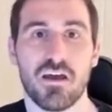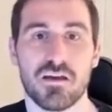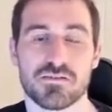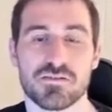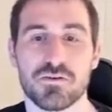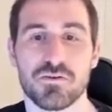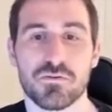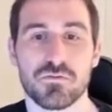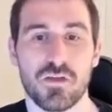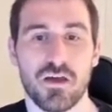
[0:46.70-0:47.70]

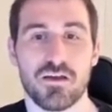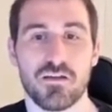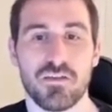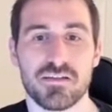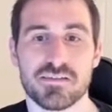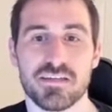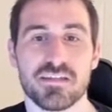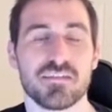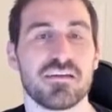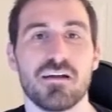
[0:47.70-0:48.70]
So let's
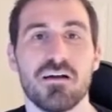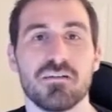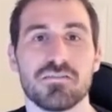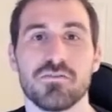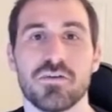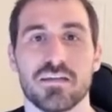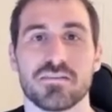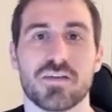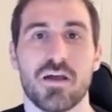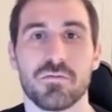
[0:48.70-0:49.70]
get on to it.
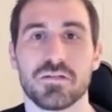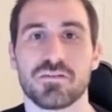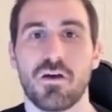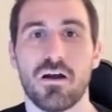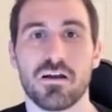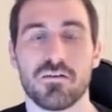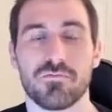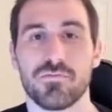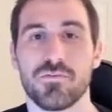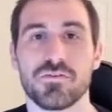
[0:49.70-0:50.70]
So I want to talk
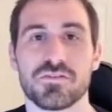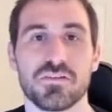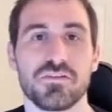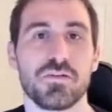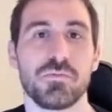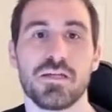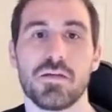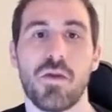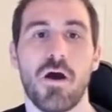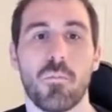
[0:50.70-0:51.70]
first a little bit
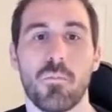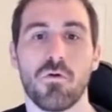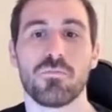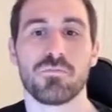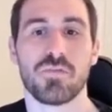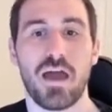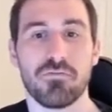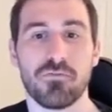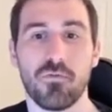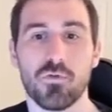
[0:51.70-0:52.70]
about both
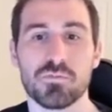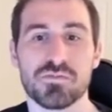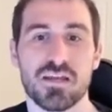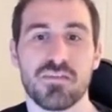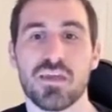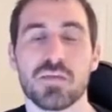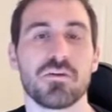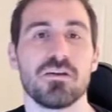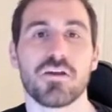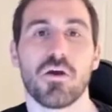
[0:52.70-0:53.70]
platforms, and then I'm
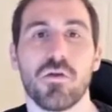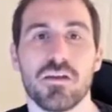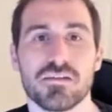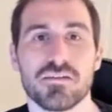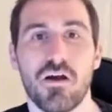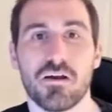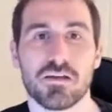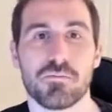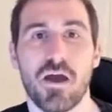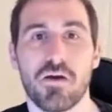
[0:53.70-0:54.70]
going to go into talking
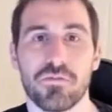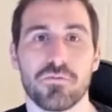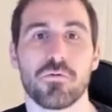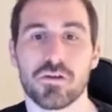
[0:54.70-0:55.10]
about the work